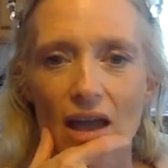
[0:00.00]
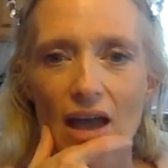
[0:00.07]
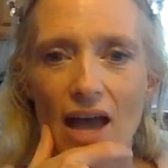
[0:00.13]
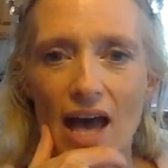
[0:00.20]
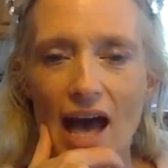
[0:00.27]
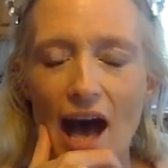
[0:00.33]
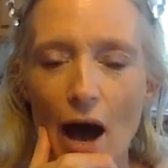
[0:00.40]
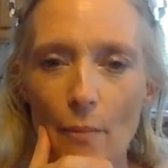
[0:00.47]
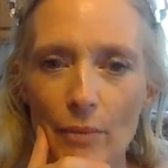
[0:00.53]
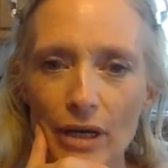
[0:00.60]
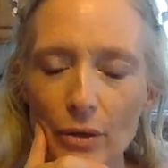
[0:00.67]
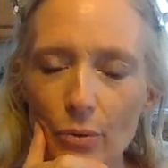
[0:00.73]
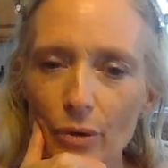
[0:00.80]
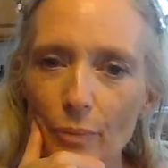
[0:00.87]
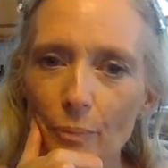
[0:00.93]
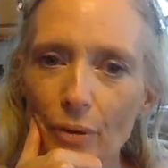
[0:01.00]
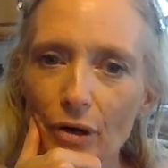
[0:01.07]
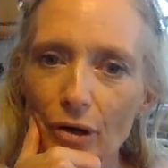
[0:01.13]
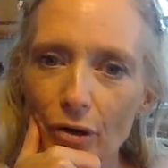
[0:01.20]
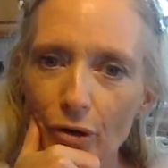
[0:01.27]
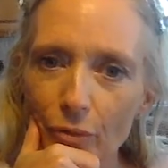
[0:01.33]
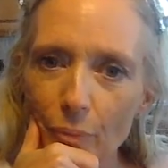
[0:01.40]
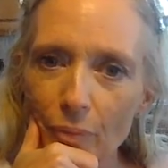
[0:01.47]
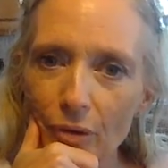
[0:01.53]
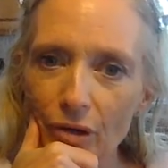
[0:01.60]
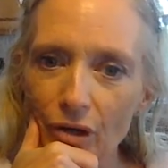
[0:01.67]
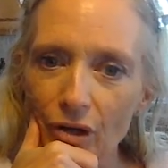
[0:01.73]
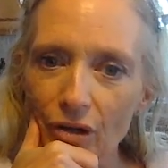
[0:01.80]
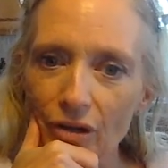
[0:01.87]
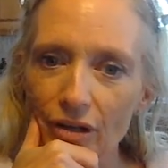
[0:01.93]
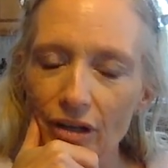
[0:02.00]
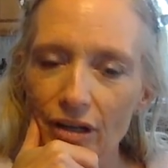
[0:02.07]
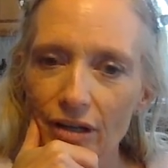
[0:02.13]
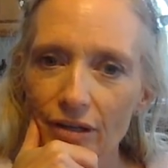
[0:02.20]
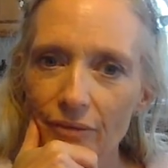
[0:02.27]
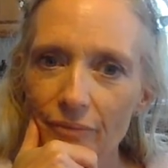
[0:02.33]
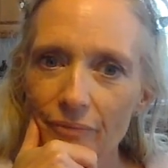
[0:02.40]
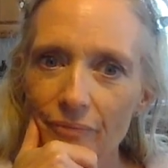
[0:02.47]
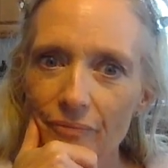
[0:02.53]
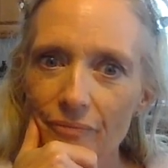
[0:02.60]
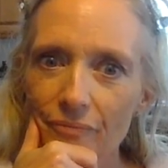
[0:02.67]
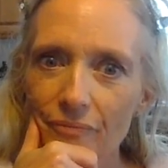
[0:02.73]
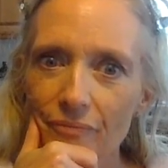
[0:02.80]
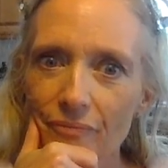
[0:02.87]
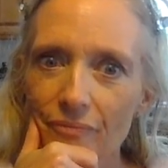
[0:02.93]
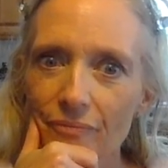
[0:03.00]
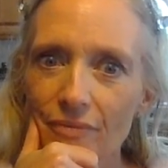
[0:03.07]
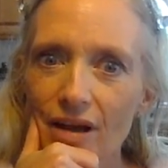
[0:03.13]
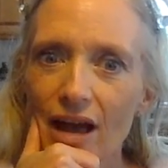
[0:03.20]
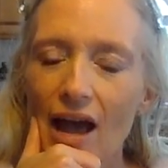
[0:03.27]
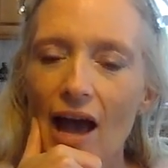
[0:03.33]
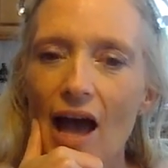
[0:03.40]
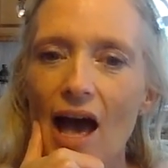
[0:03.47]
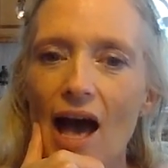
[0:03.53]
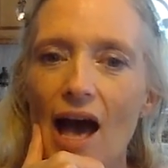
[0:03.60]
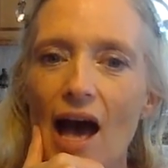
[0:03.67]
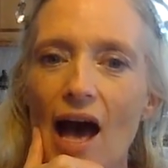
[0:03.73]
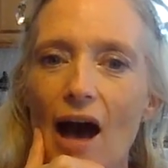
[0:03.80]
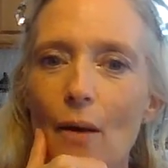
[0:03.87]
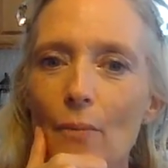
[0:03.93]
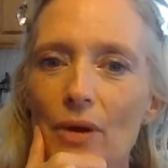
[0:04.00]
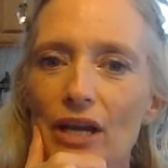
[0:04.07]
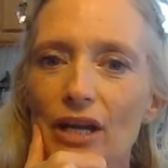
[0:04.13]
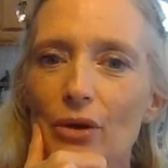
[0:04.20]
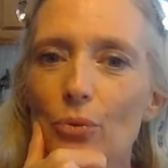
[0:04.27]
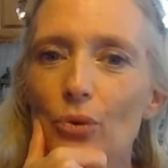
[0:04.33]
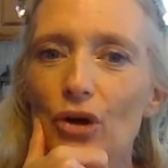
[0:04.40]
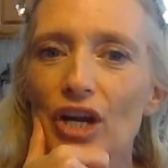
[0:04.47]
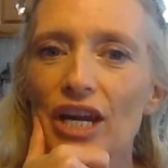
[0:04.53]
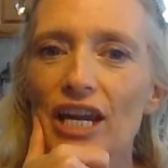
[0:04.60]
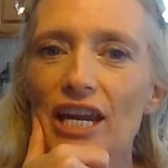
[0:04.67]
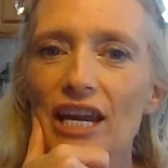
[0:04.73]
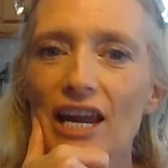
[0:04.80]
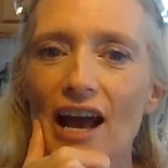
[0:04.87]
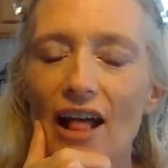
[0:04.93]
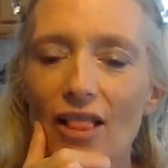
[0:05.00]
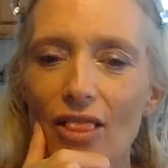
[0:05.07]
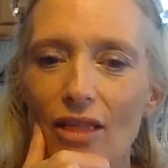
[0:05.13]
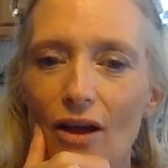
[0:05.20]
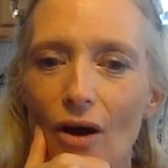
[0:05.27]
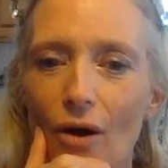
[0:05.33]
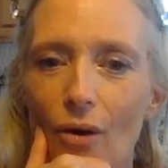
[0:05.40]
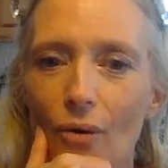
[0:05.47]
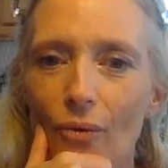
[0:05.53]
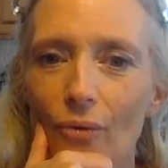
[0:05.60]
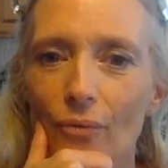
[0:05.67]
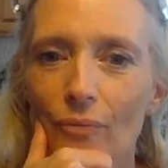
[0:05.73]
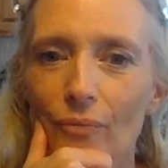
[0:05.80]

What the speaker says: How many were purple? How many were yellow?